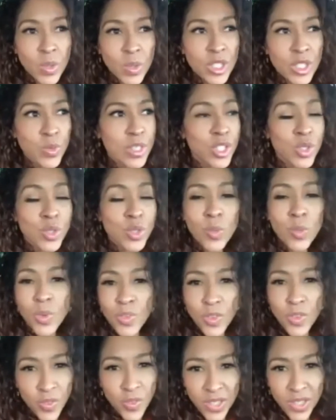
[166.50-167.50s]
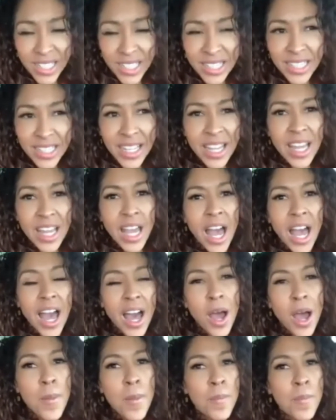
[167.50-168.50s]
was super fulfilling
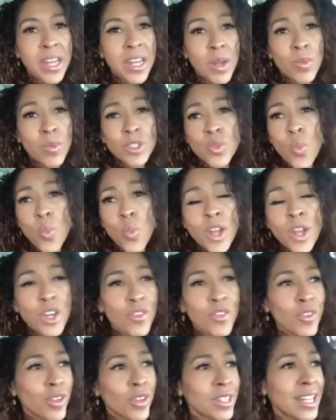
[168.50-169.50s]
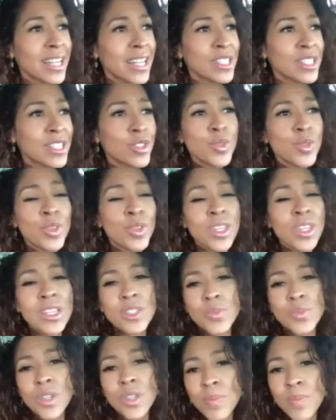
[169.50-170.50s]
um, and it was wonderful and i got to do
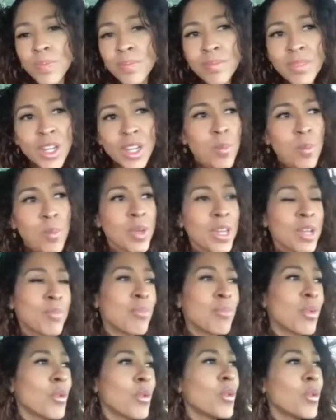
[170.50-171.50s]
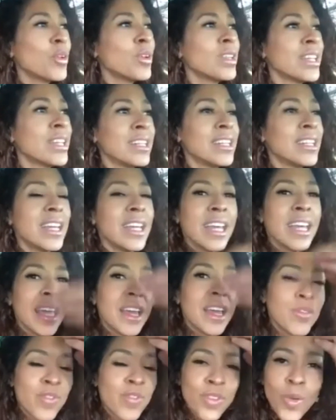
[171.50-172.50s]
things with you know pitbull and,
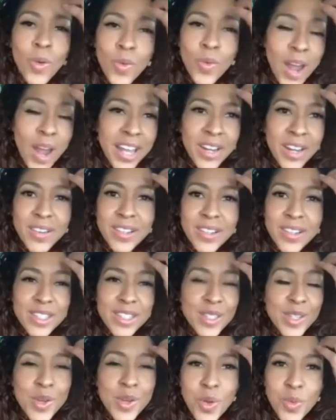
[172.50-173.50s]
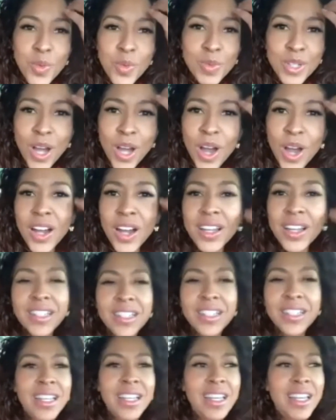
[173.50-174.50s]
and flo rida and snoop dogg
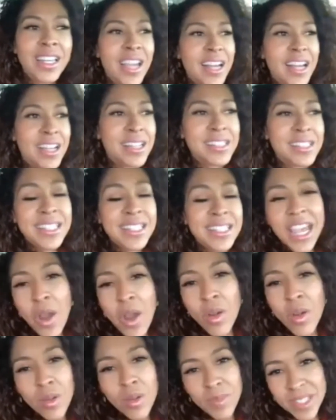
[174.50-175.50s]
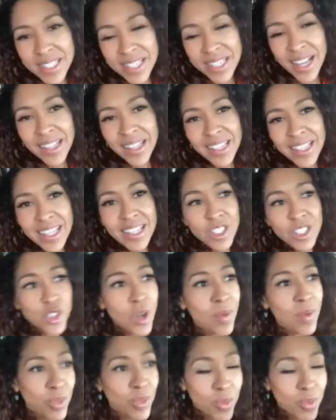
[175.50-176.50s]
and uh, ciara missy elliott and
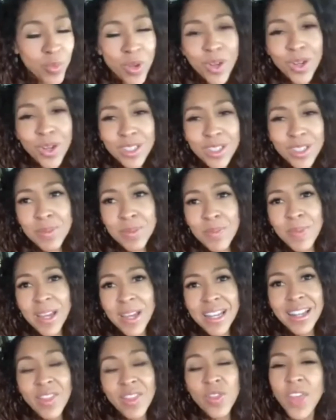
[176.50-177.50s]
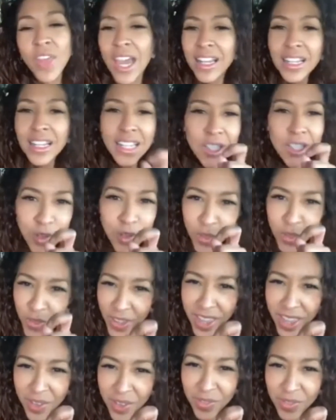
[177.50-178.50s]
travel the world but that little
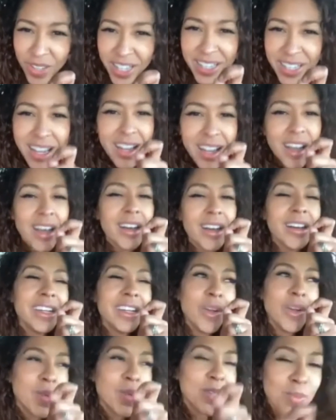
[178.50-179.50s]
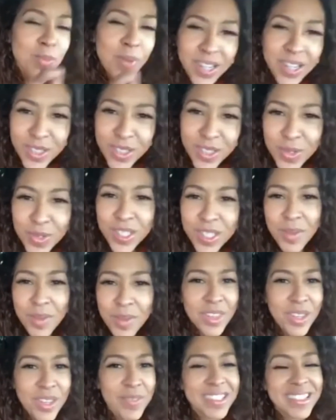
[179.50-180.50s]
thing of like always wanted to do something with